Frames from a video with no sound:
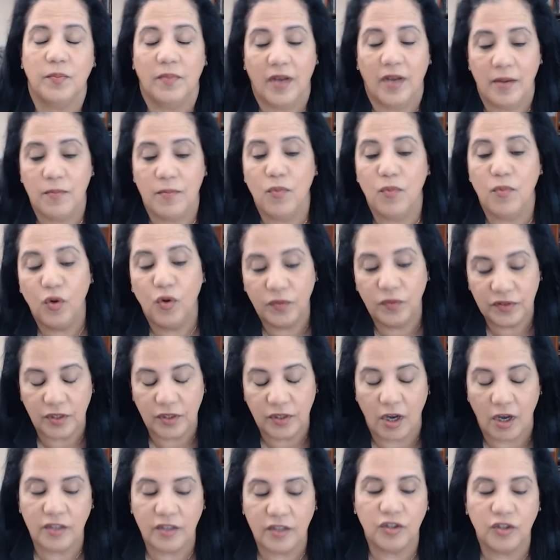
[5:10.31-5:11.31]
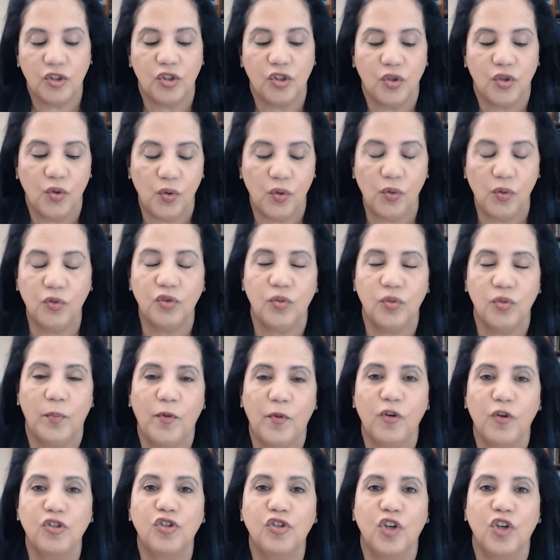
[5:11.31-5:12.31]
I moved on to
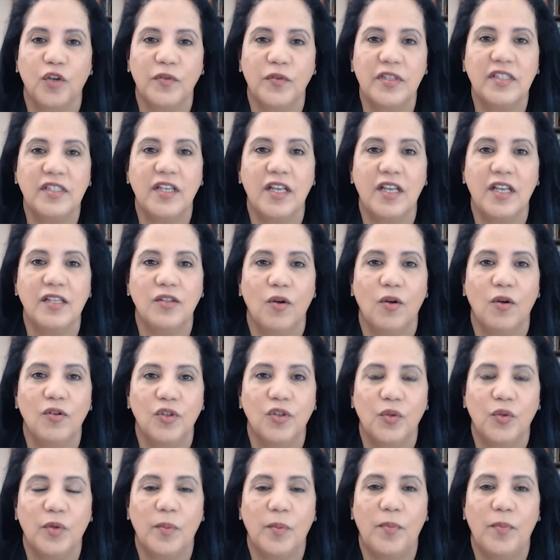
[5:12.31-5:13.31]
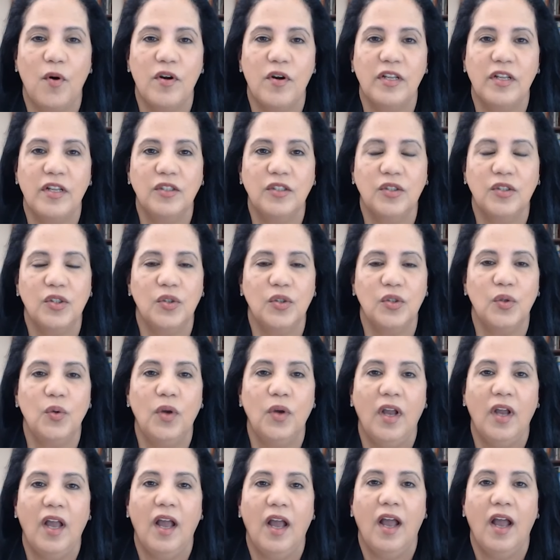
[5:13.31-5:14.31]
support services, also reporting to
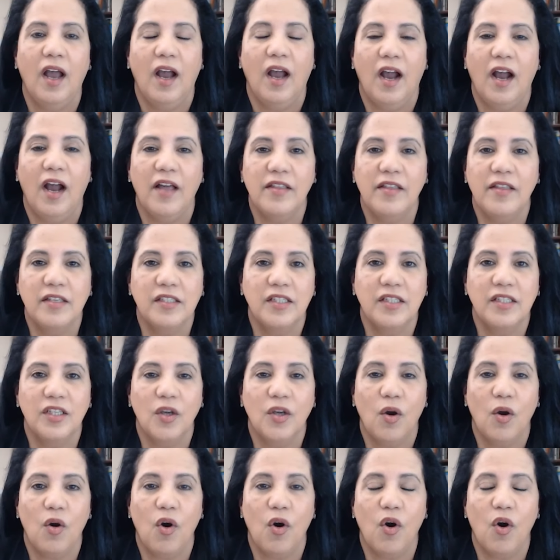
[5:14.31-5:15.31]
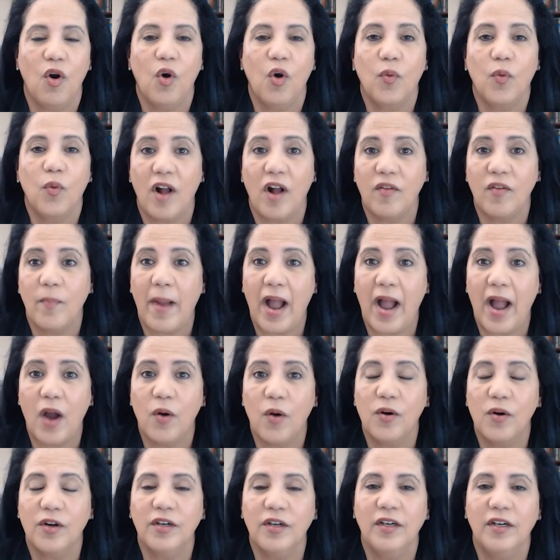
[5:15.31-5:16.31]
uh, the COO, Ralph
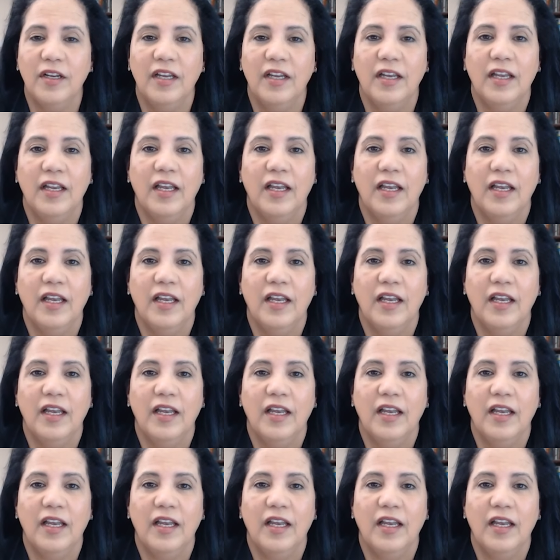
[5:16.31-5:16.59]
Bauer.